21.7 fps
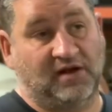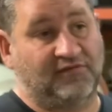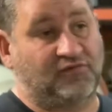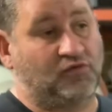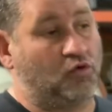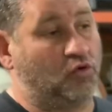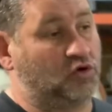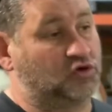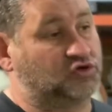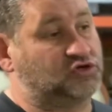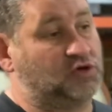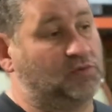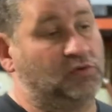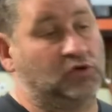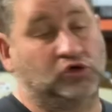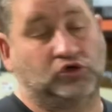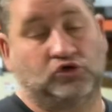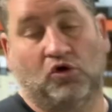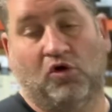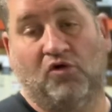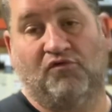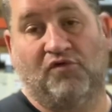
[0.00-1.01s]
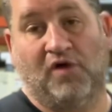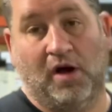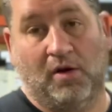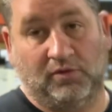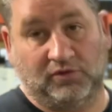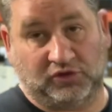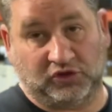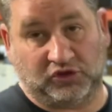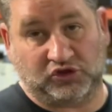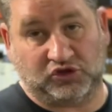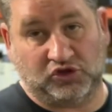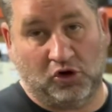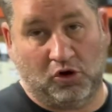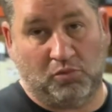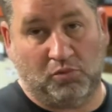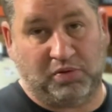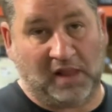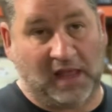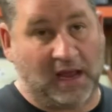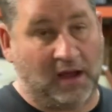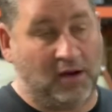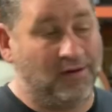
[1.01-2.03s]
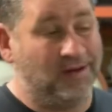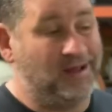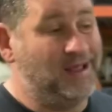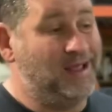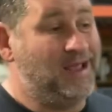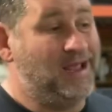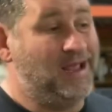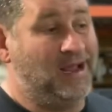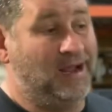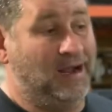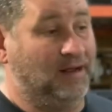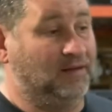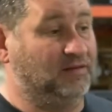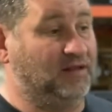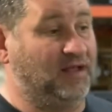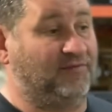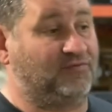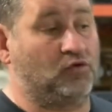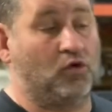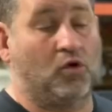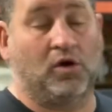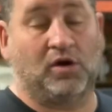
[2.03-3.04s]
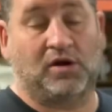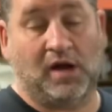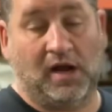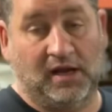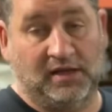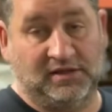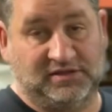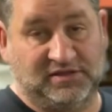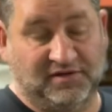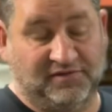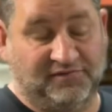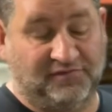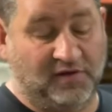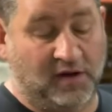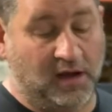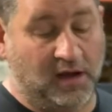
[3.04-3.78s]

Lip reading: of course, someone drove on with the snowplow and left all kinds of